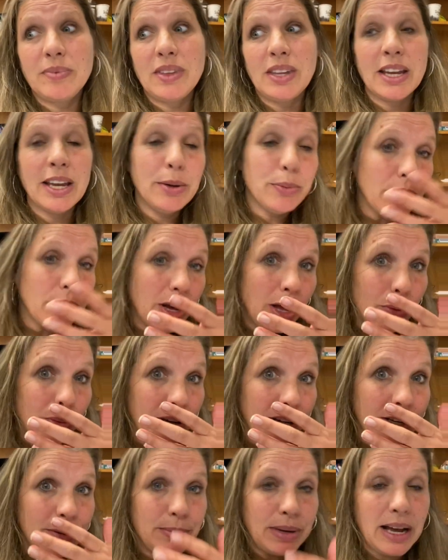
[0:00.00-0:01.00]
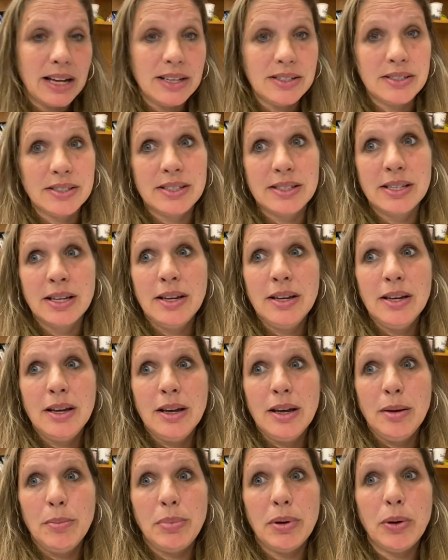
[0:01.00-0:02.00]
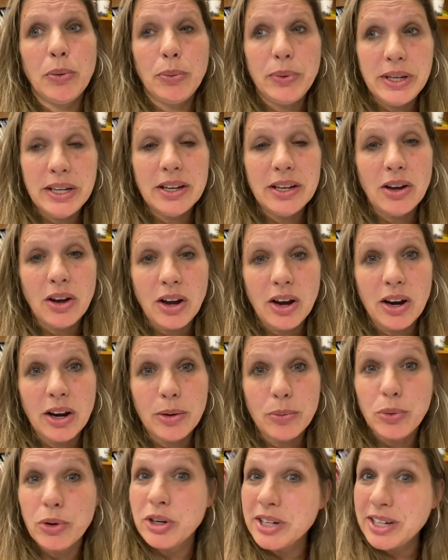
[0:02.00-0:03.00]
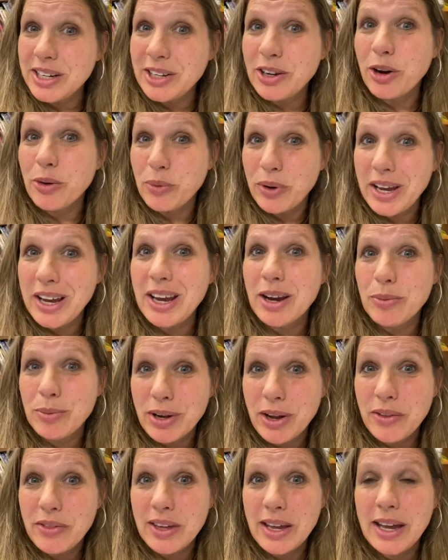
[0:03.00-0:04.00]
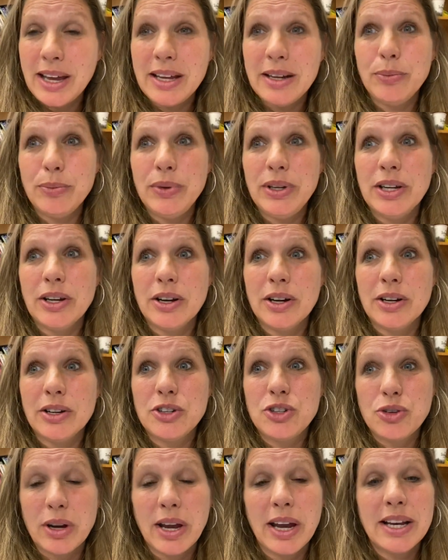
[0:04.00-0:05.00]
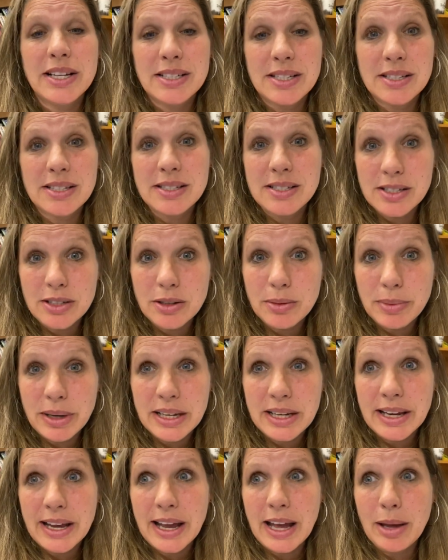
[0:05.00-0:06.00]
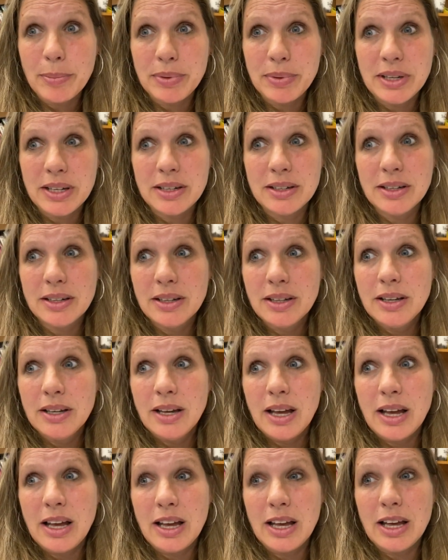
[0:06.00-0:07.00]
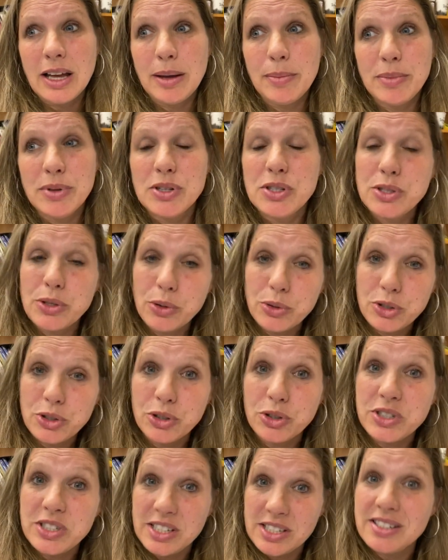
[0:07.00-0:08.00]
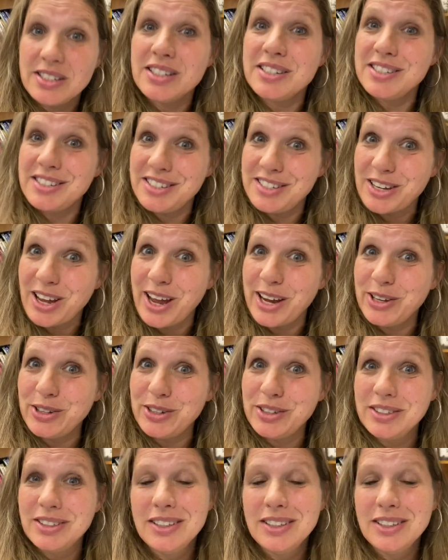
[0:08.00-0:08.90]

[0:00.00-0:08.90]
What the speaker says: and we're all wearing masks, but we are working our way around that, and we are trying to still make it happen social distance style.